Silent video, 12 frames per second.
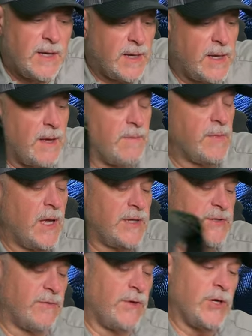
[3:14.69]
Um, it's
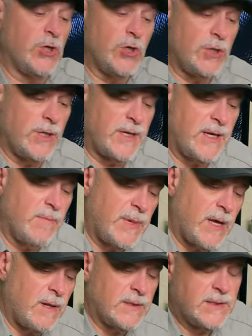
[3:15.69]
a really good looking
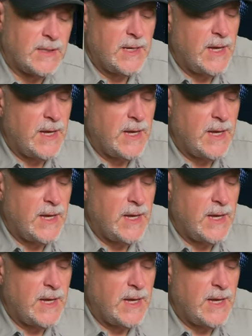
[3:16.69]
belt.